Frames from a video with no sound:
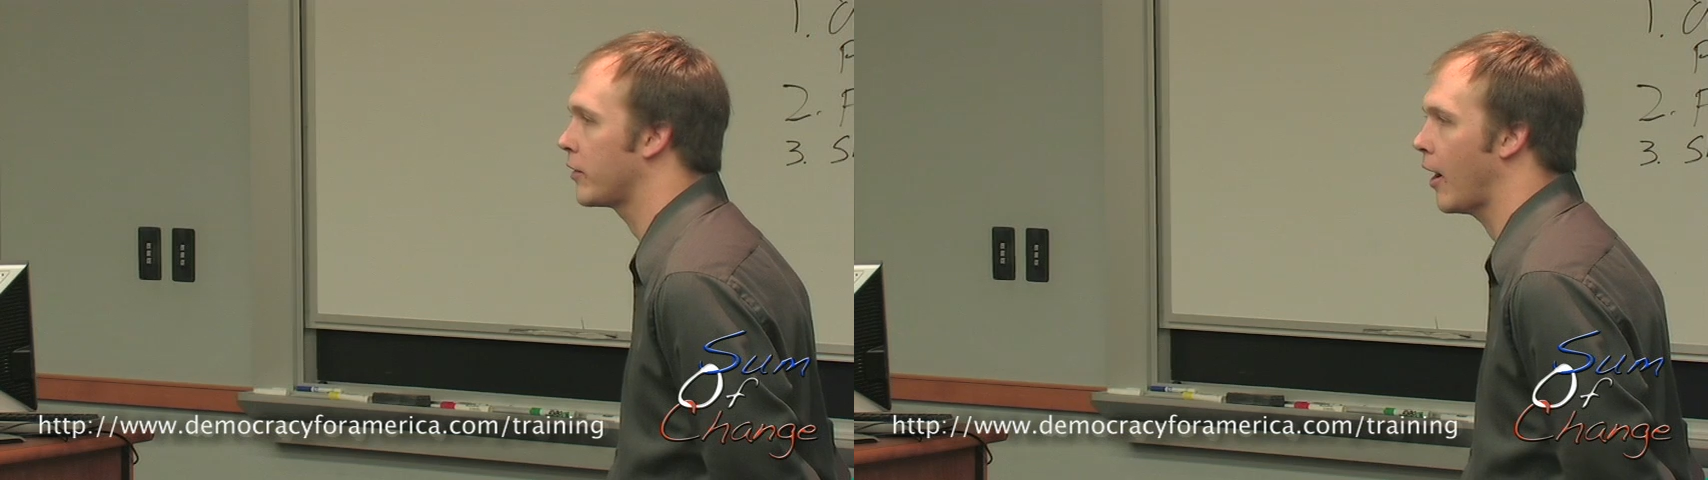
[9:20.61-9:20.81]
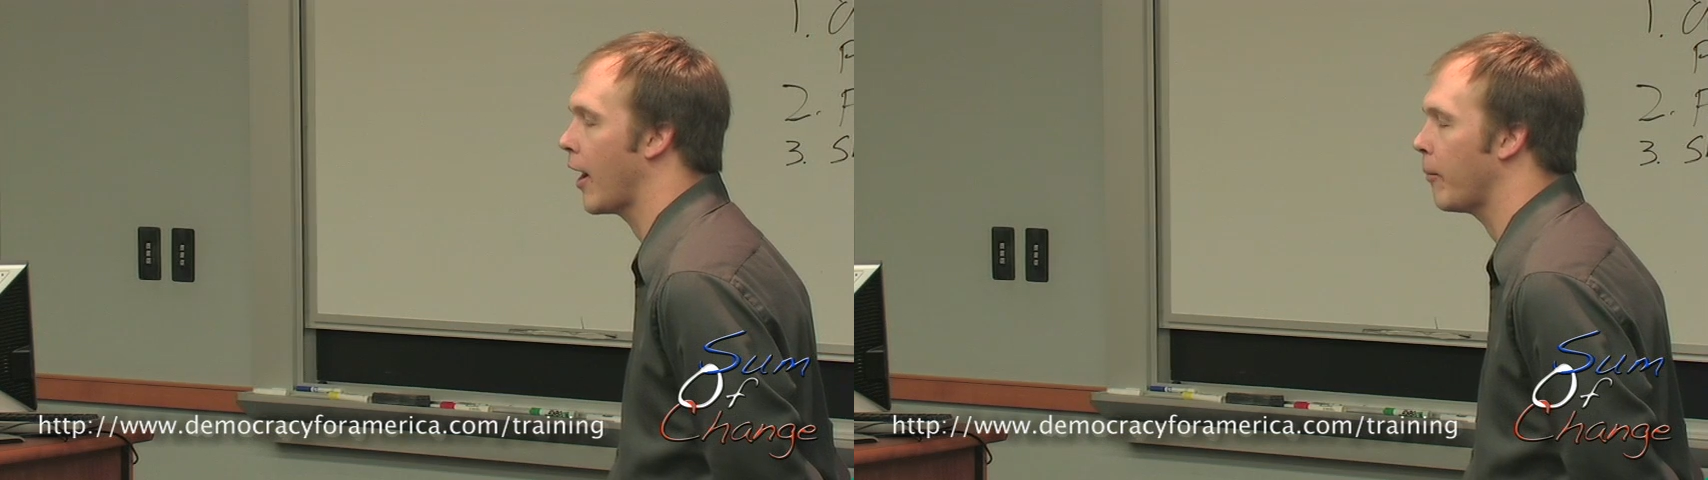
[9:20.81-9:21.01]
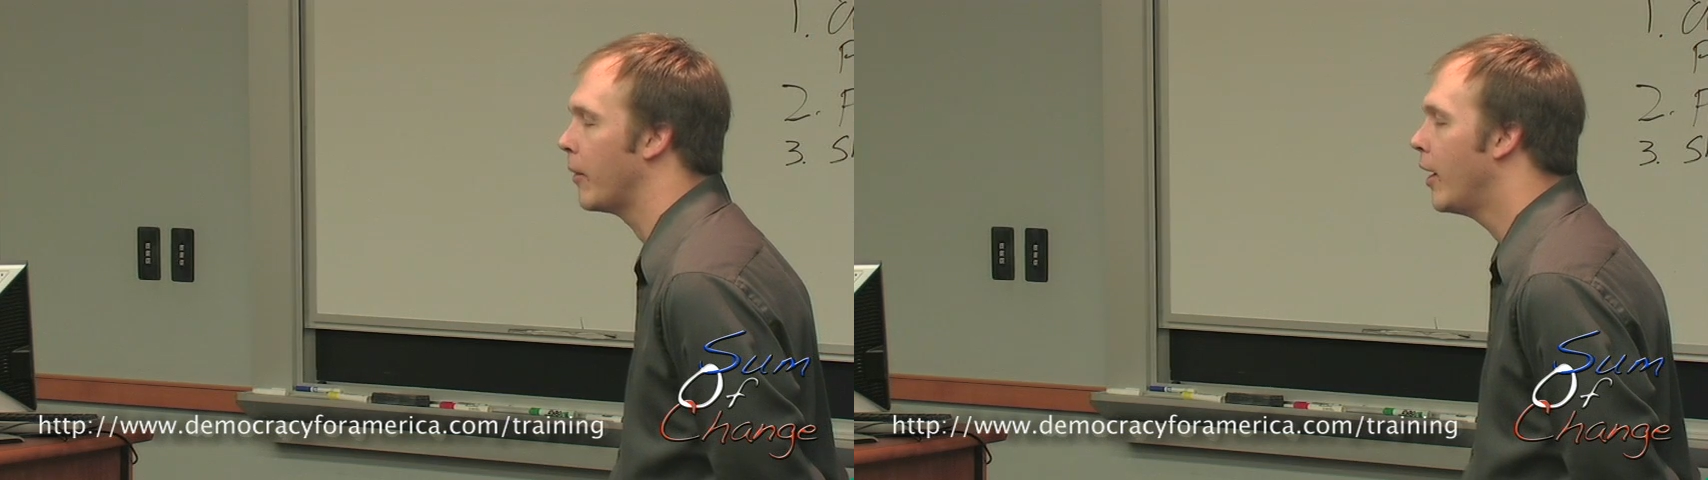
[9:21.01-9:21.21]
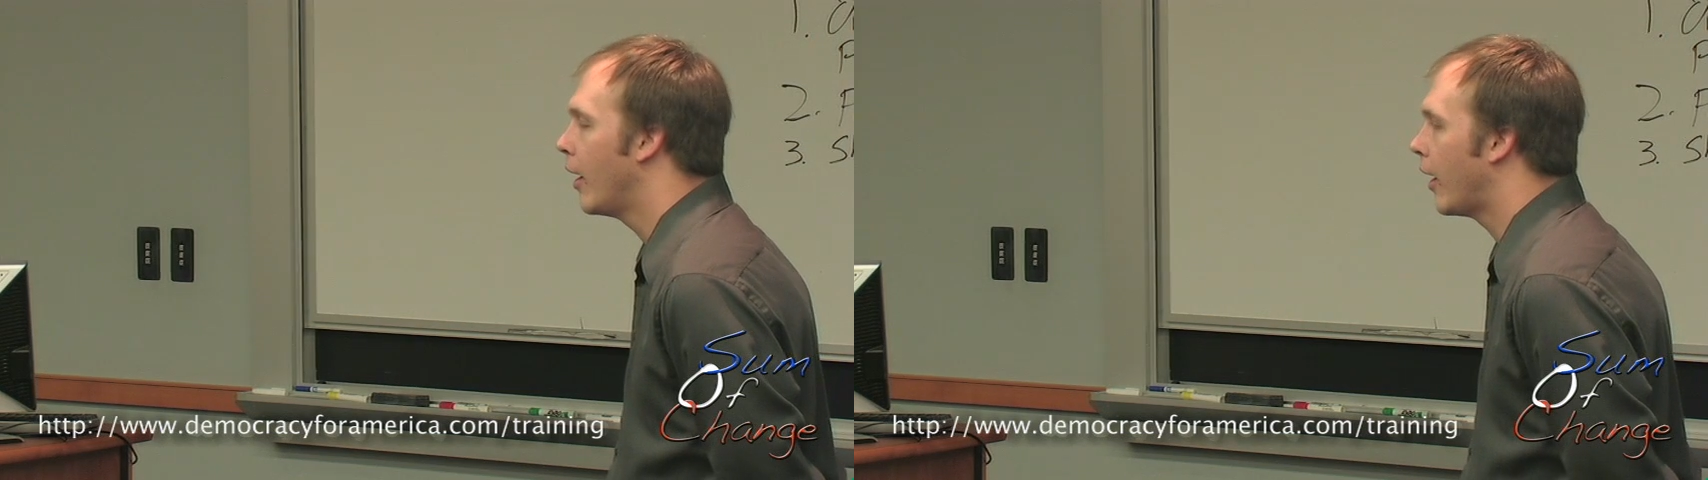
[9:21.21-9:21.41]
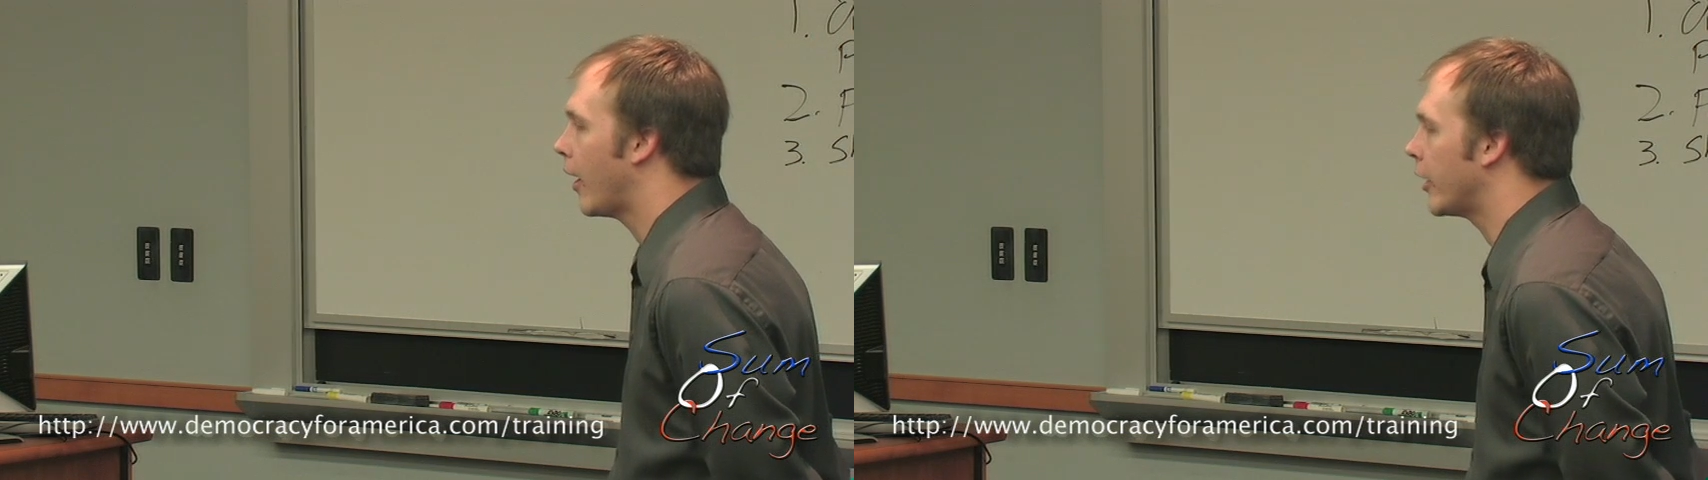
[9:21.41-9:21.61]
time.
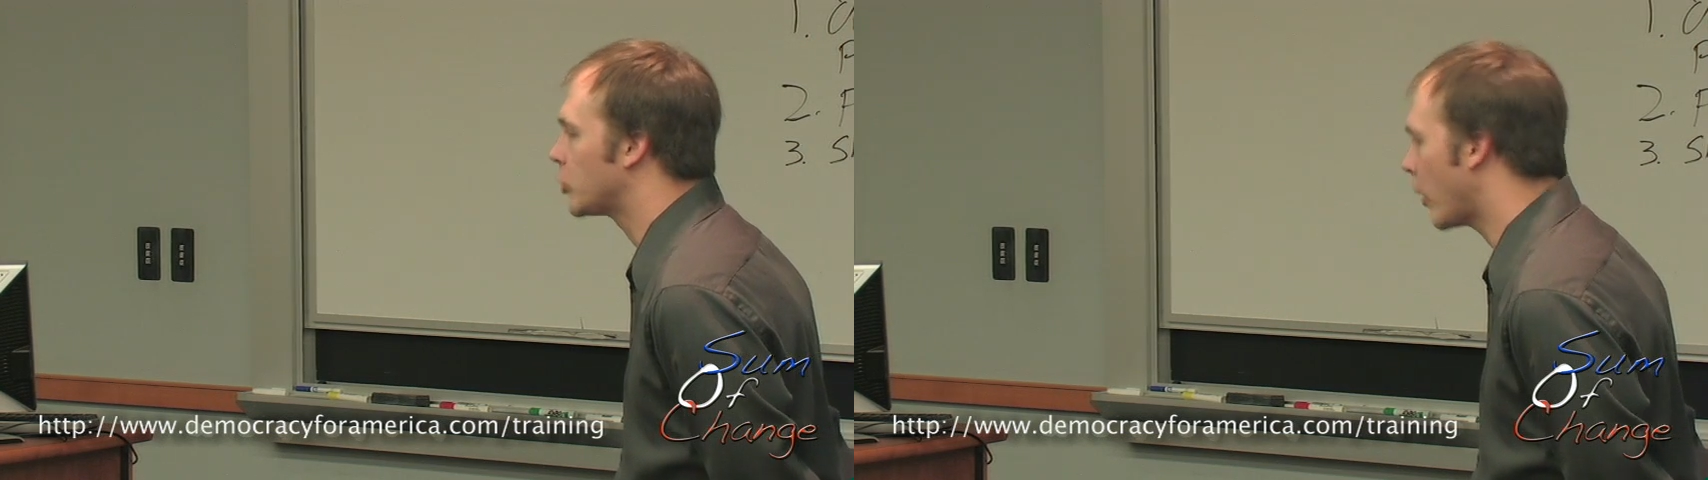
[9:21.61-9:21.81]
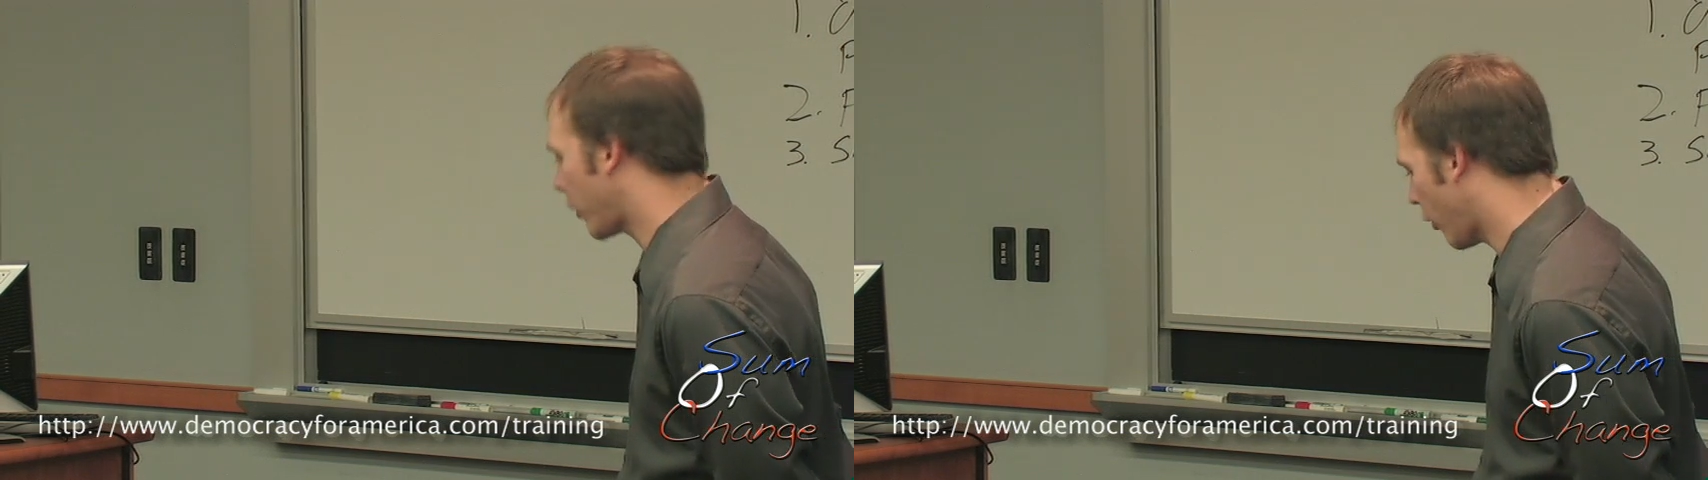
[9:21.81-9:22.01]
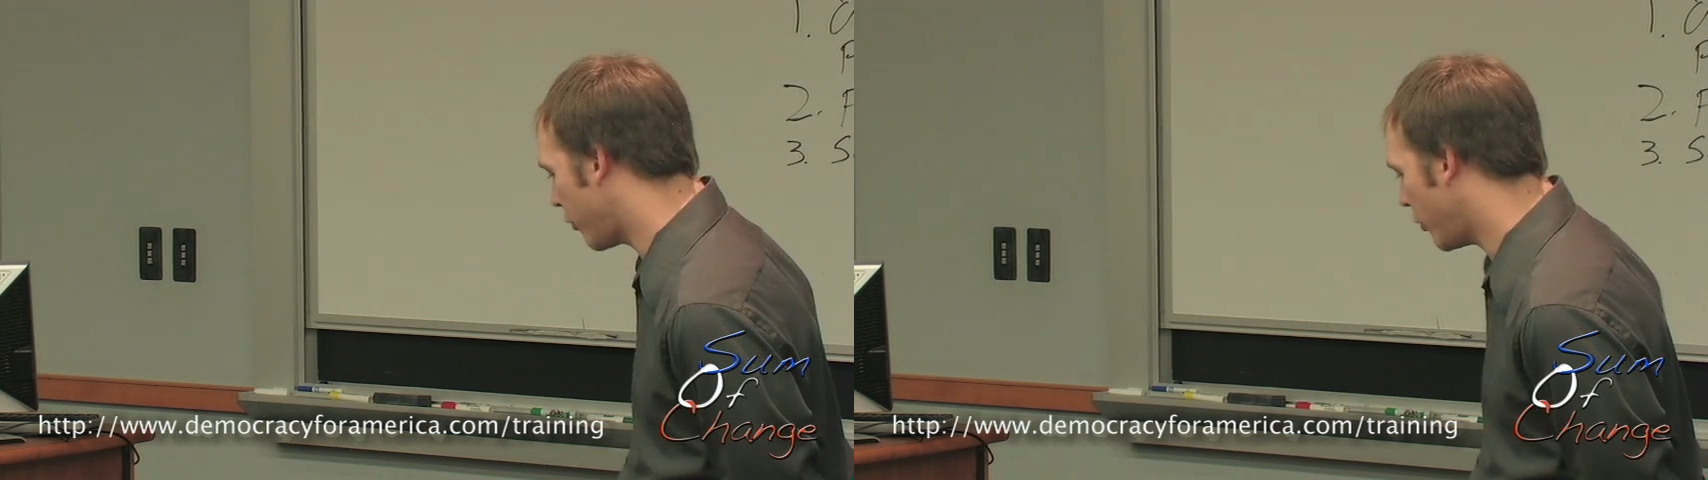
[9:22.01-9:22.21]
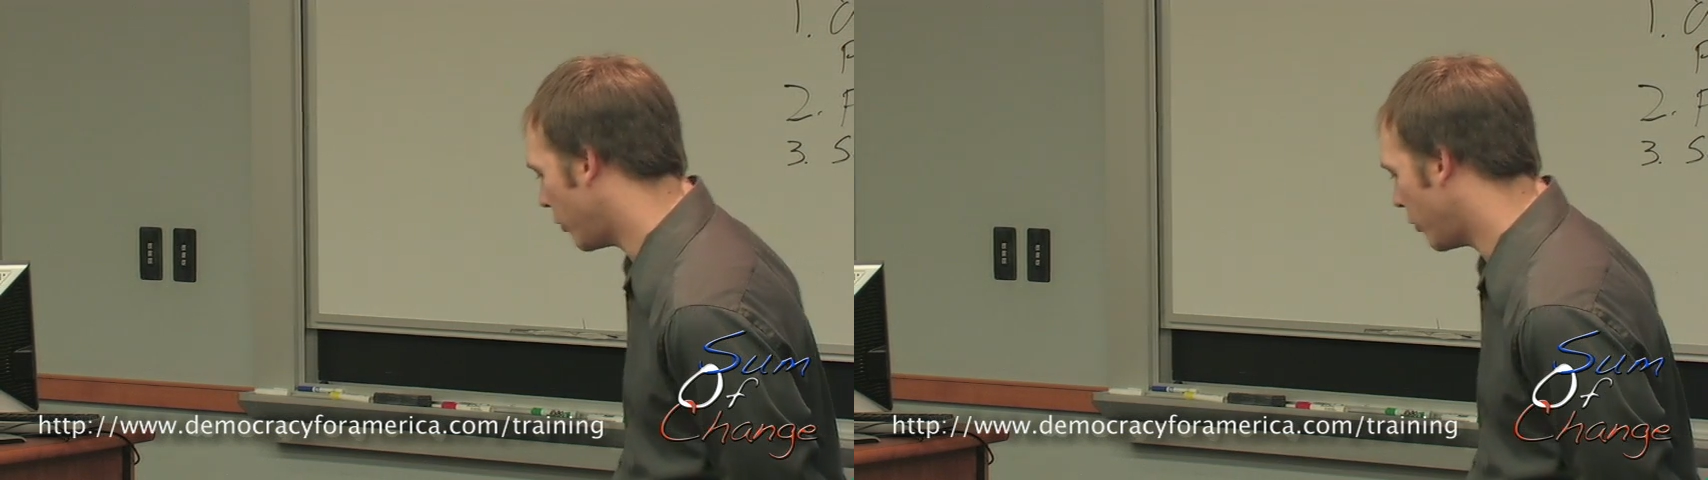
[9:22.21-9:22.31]
So I encourage you,